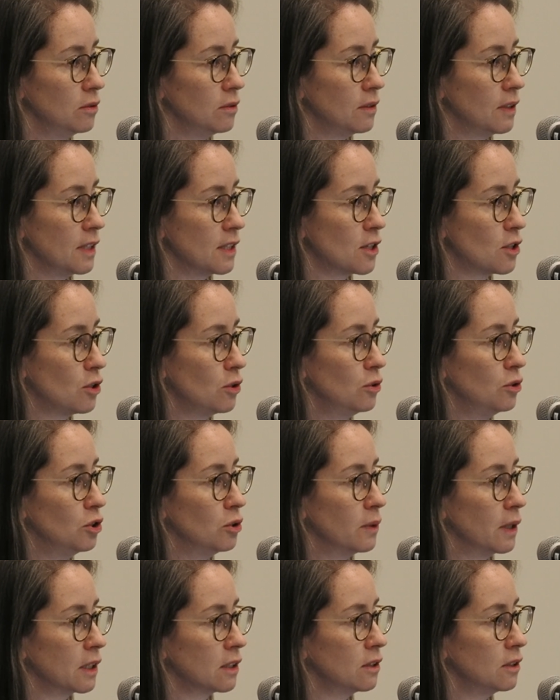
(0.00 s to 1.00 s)
these 2
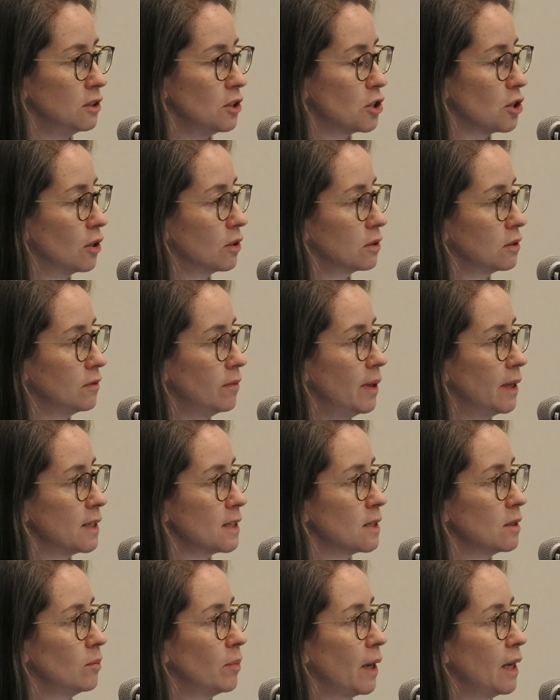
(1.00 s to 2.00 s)
New England Journal of
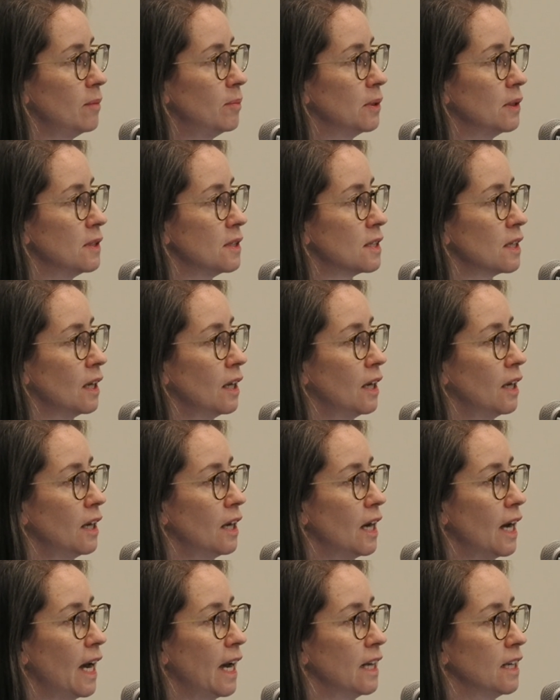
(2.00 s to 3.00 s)
Medicine papers.
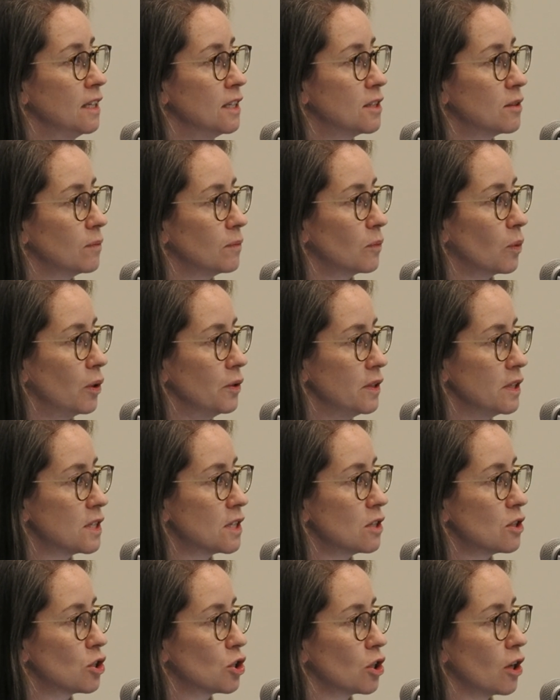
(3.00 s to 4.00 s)
And what this
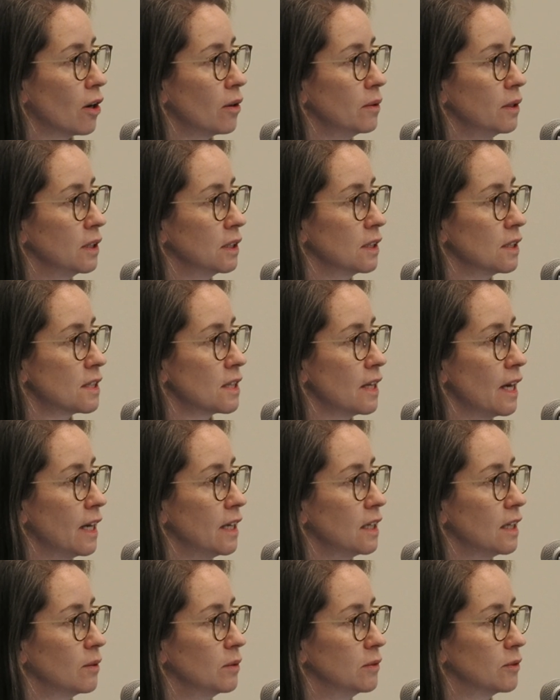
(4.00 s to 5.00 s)
is showing is
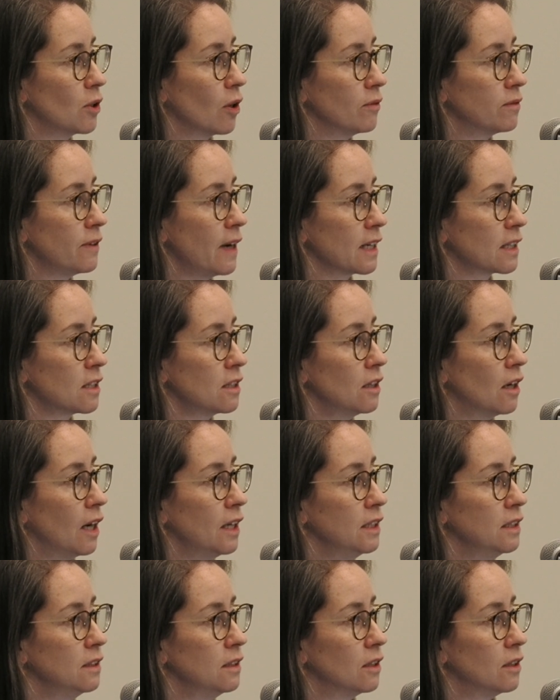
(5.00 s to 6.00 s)
that we've got factor
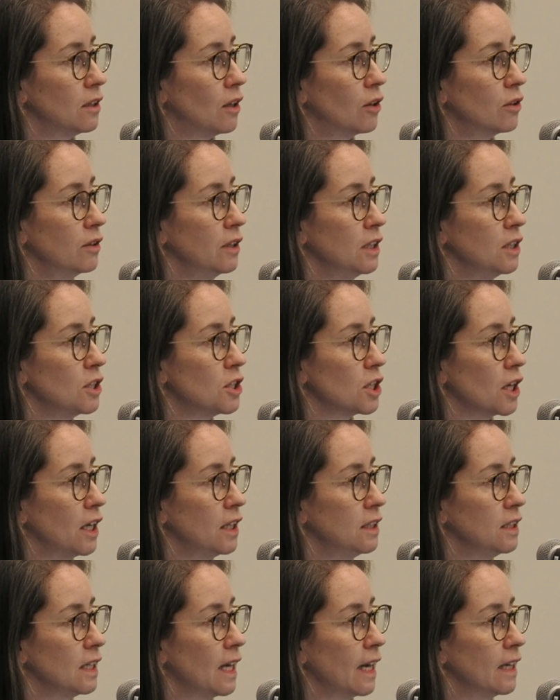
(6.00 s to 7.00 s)
IX in the orange
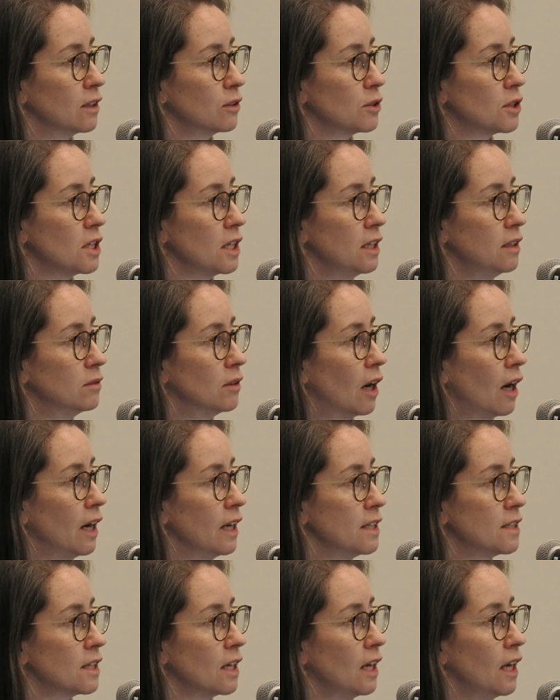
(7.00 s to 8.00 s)
and the ALT
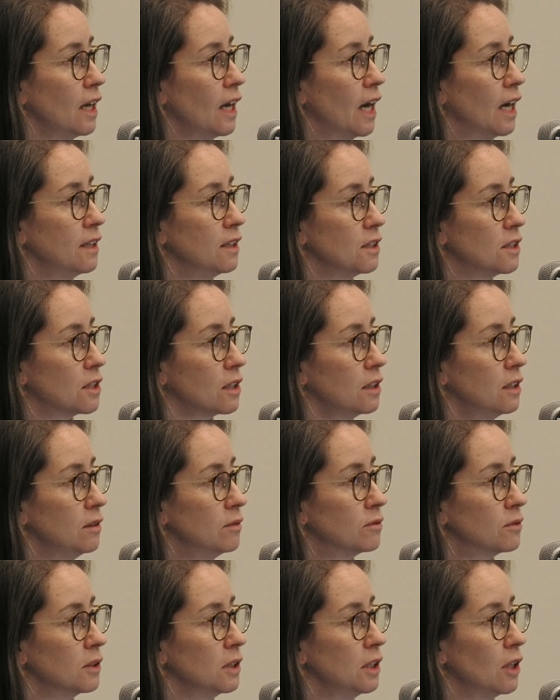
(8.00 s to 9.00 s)
rise and the
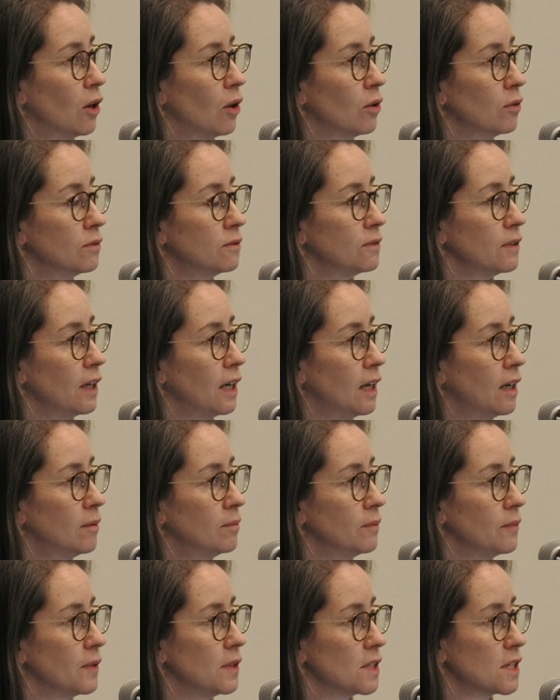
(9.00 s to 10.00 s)
delivery of
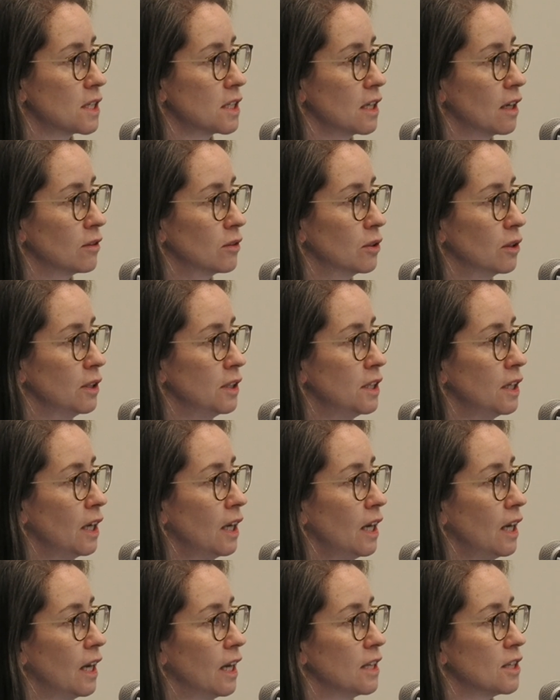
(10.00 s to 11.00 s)
the steroid.
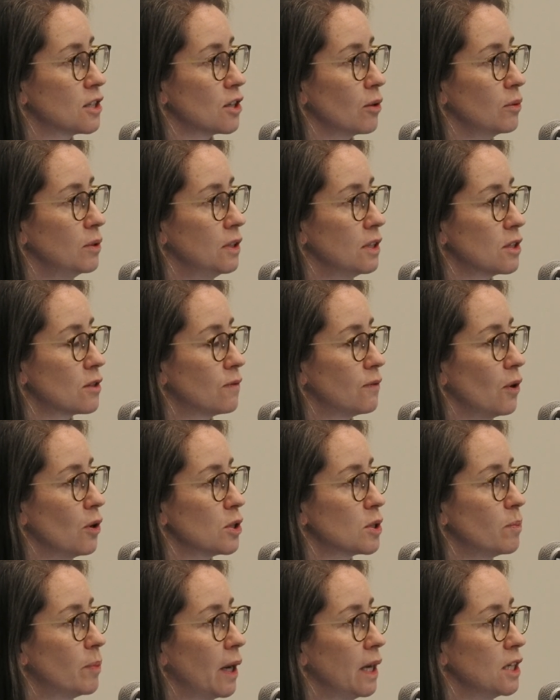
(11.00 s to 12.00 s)
And so in this
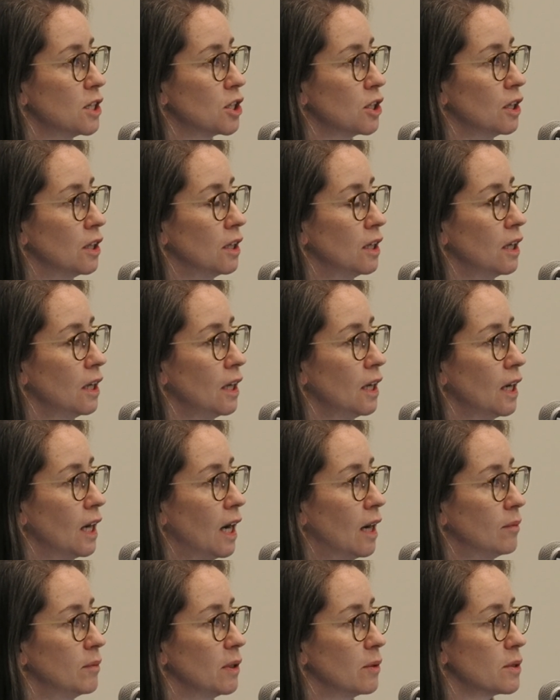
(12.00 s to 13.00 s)
first patient,
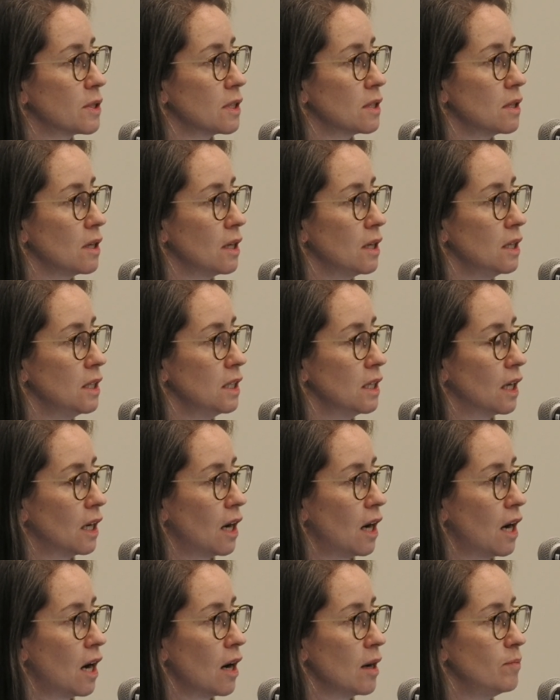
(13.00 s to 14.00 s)
there was a
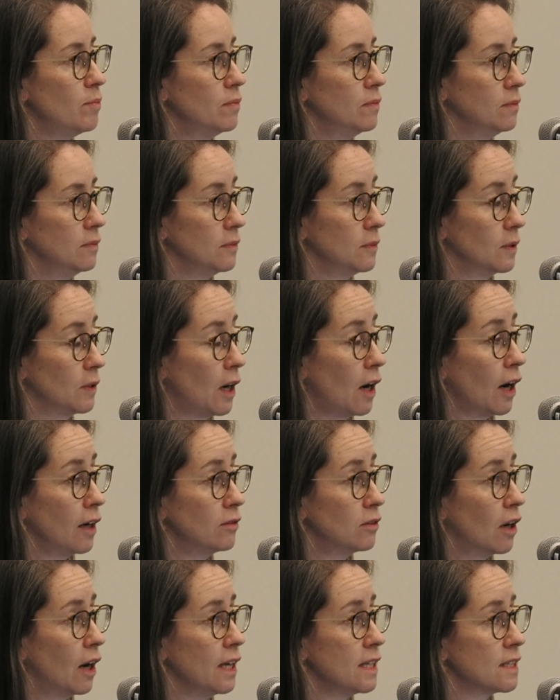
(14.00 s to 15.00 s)
high
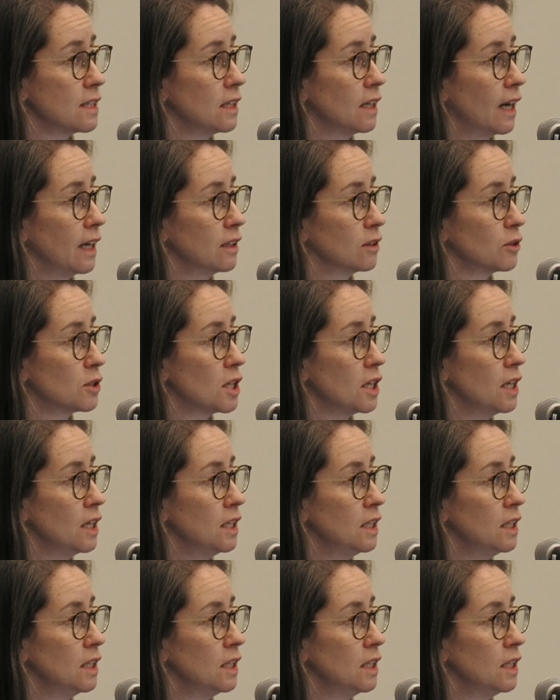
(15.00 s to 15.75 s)
rise in ALT